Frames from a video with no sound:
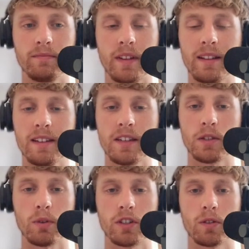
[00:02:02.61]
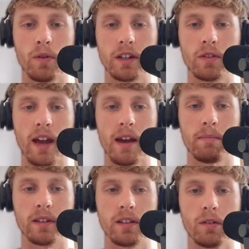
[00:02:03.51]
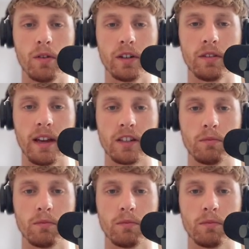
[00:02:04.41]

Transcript: then this is what's going to happen. You're going to get some